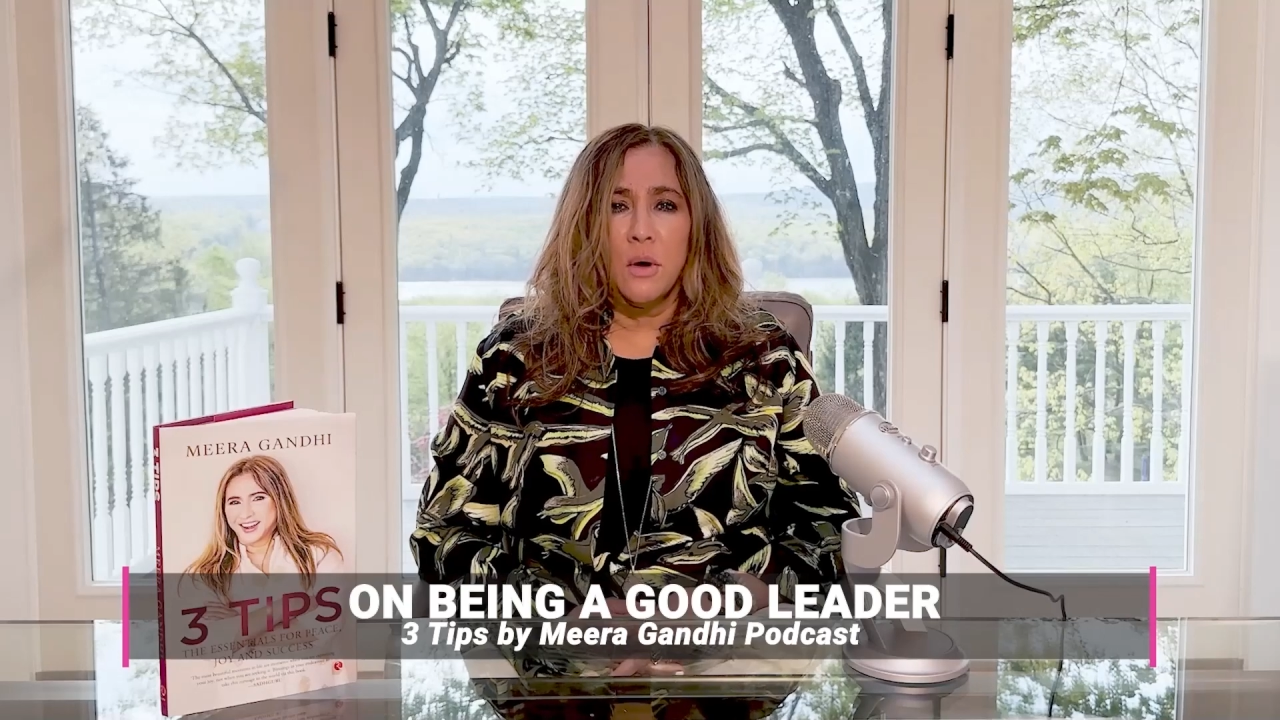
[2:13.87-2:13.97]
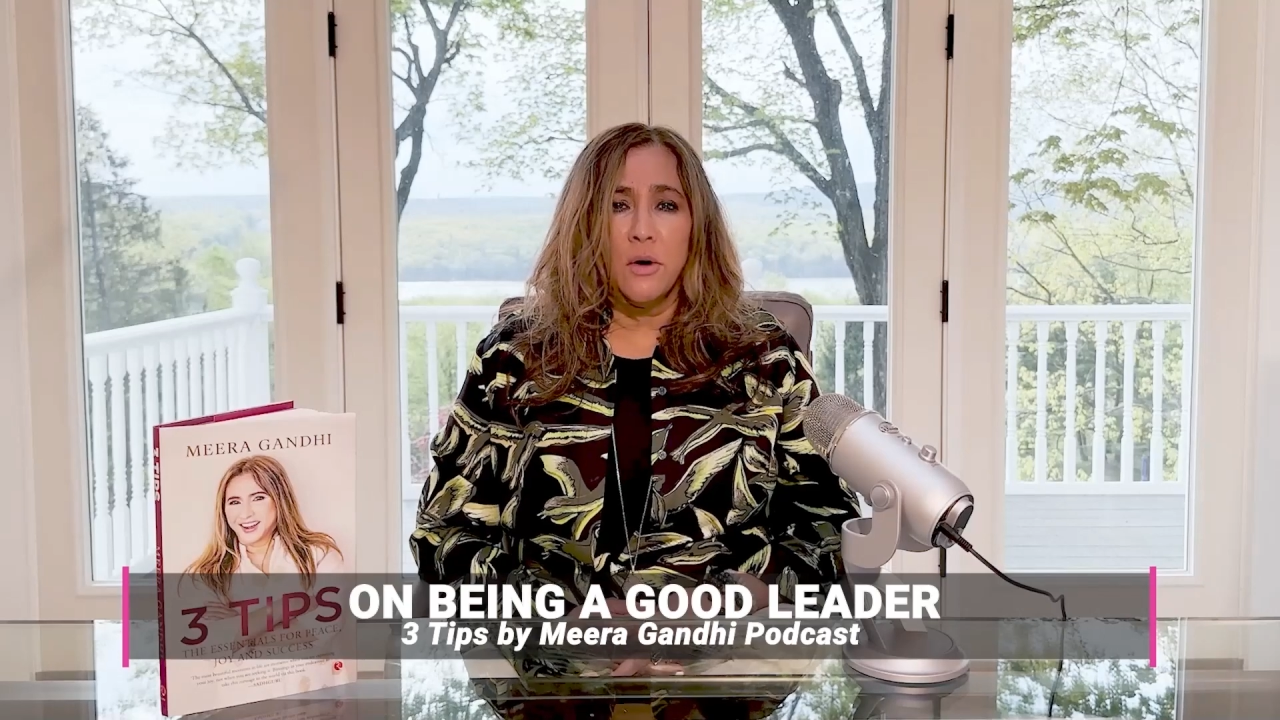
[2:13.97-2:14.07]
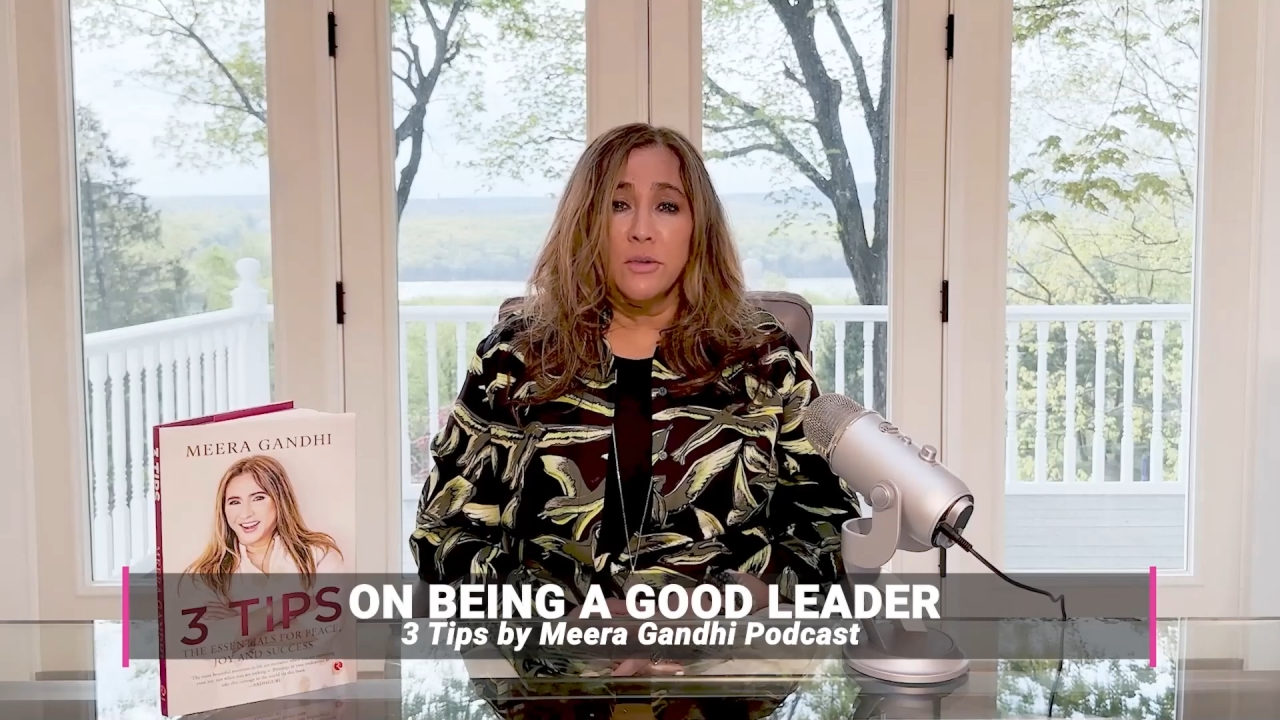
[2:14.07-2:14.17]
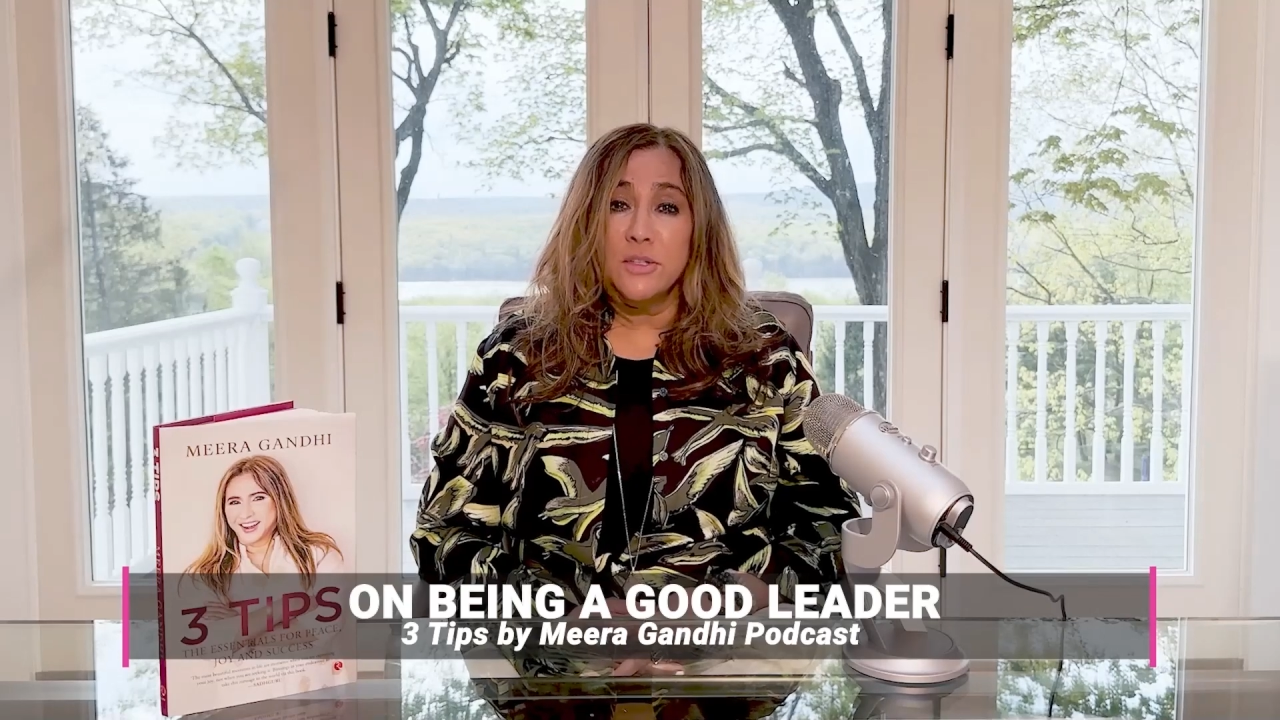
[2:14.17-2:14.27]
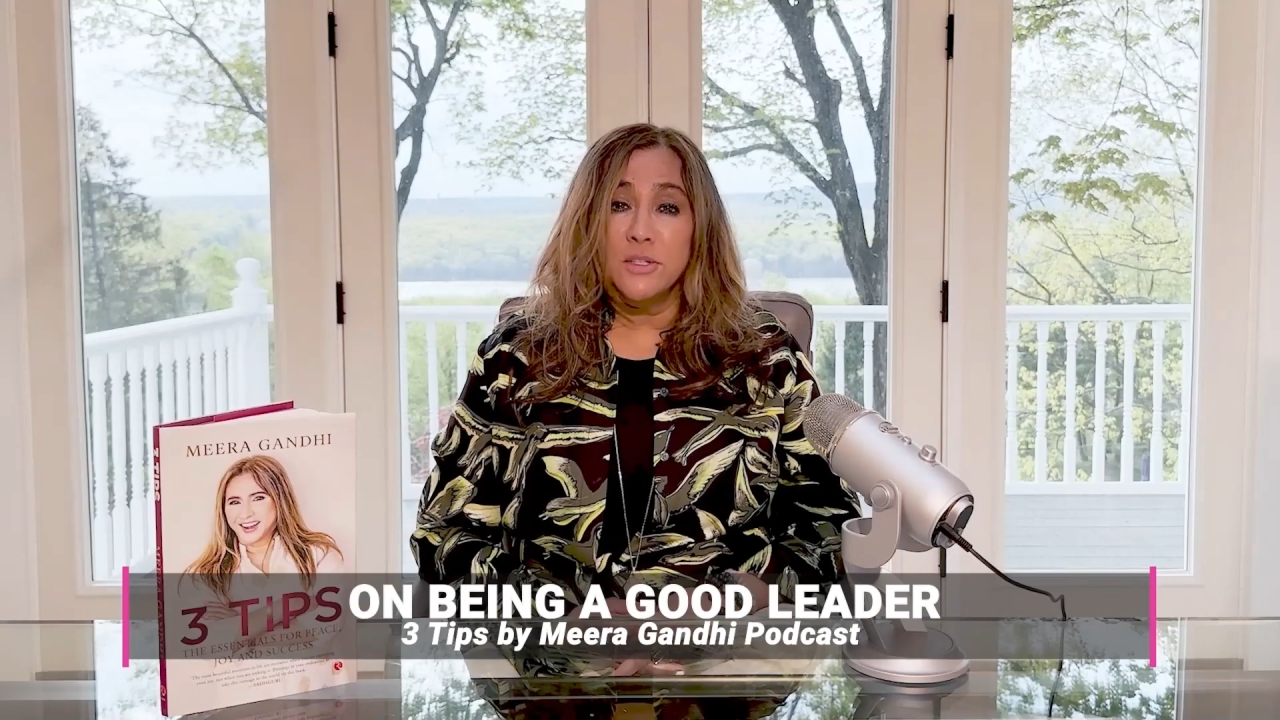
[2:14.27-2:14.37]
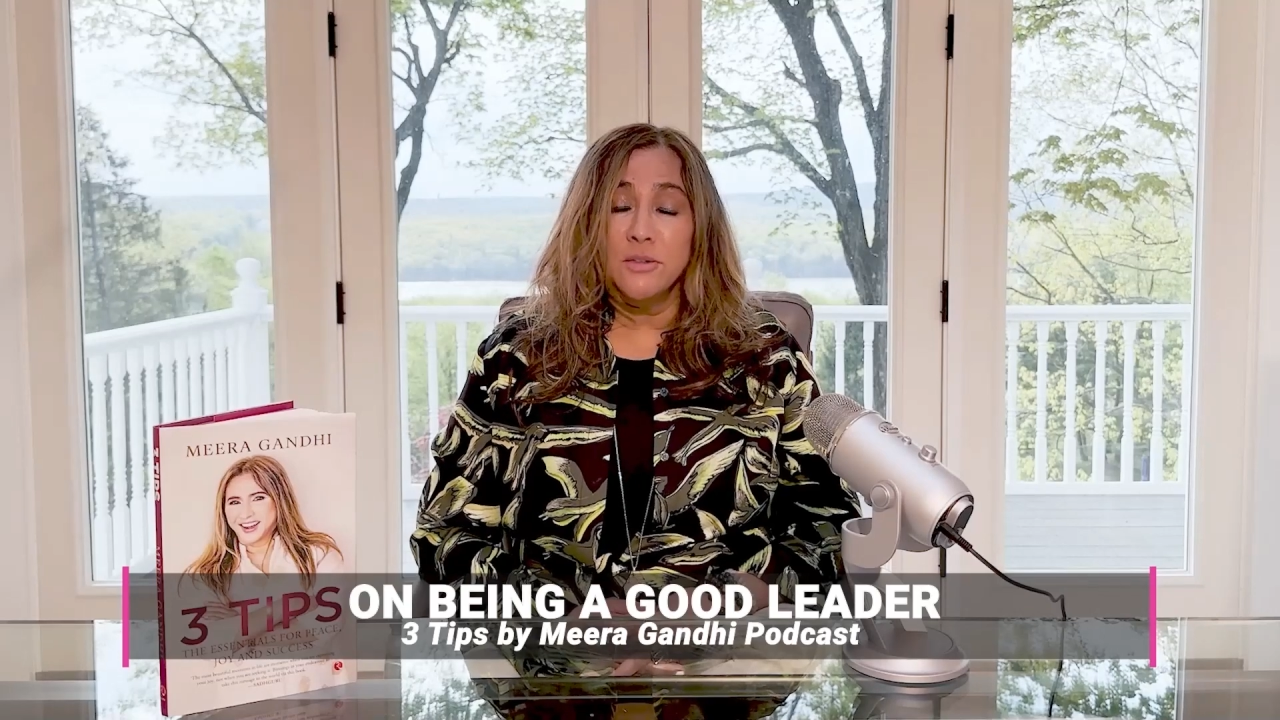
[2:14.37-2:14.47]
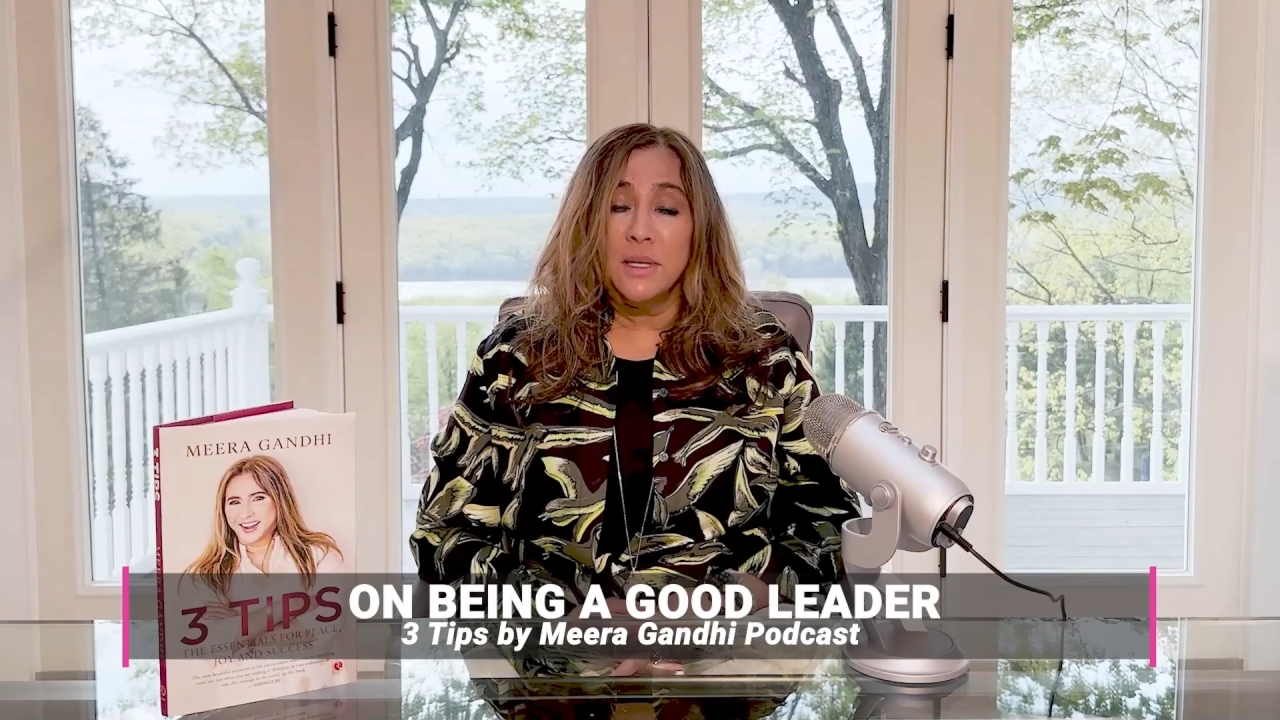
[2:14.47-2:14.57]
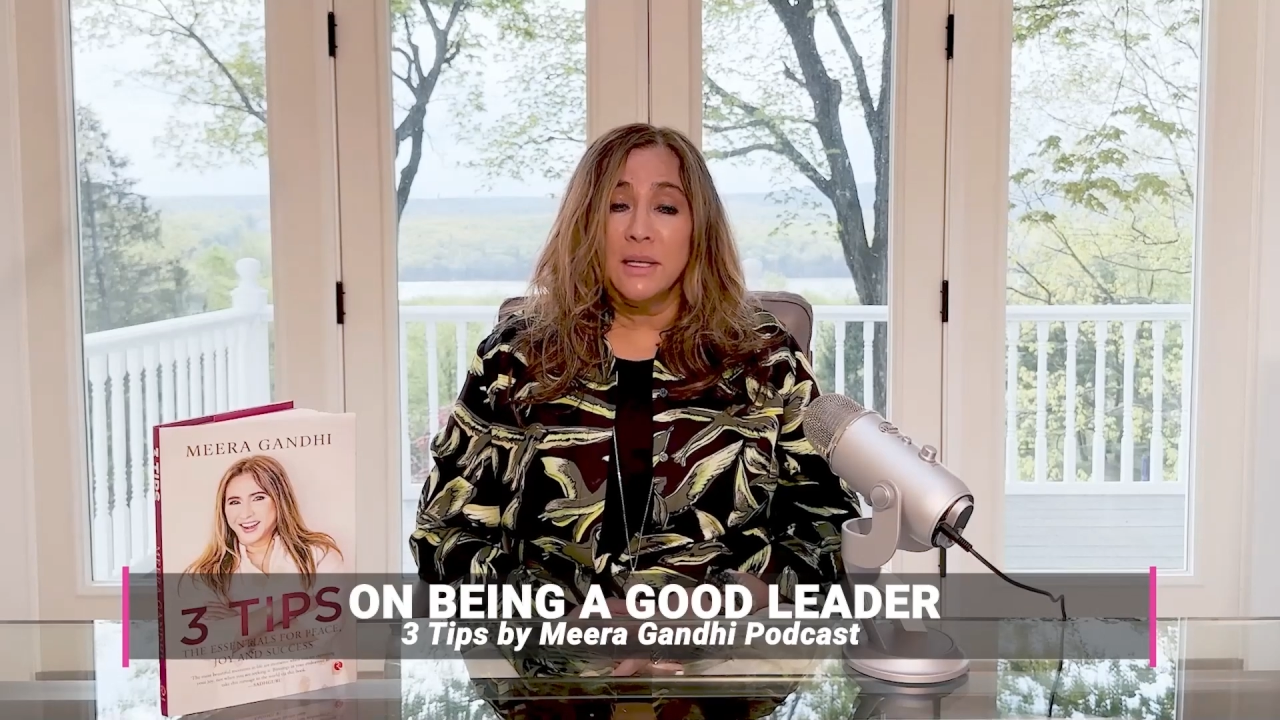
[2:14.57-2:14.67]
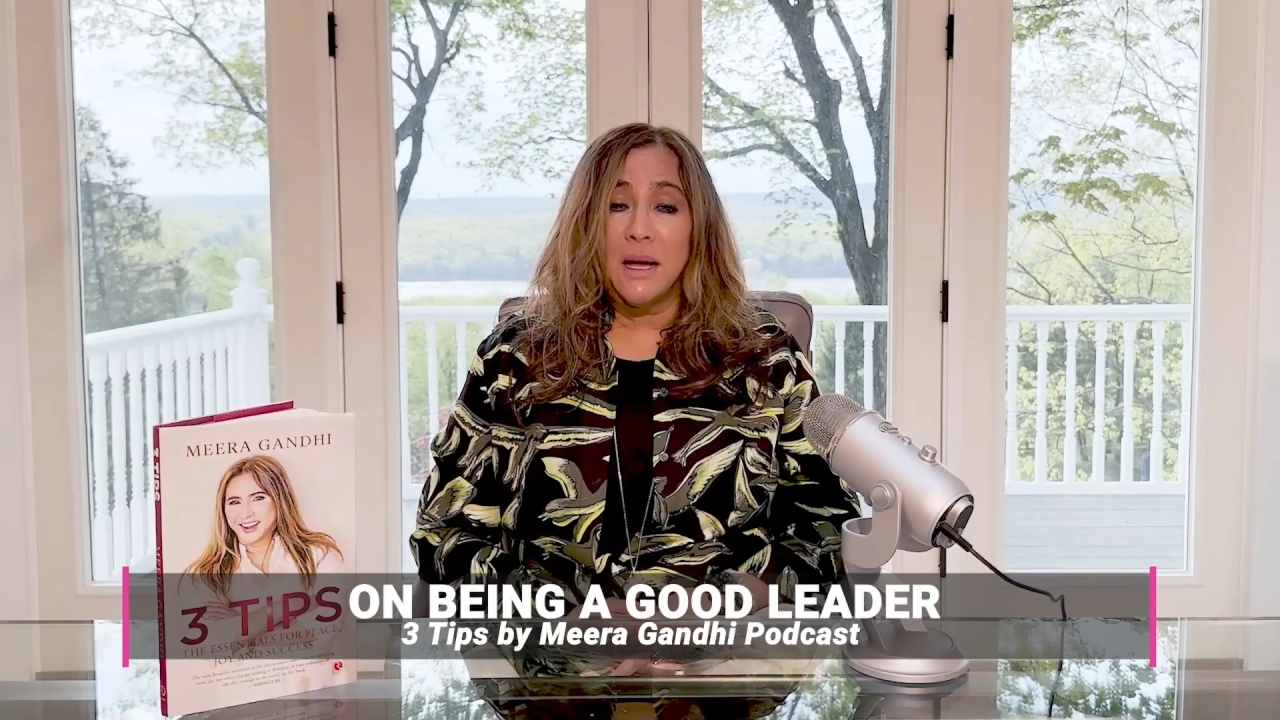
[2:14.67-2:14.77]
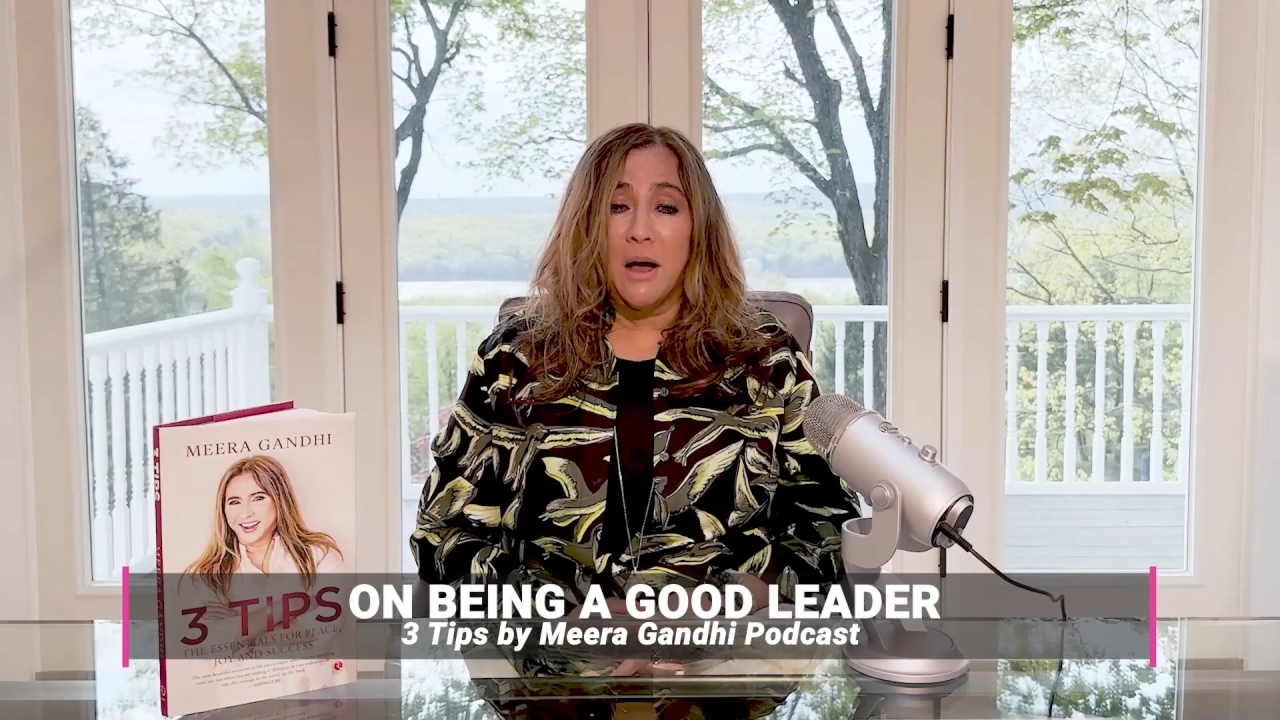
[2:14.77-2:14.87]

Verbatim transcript: on student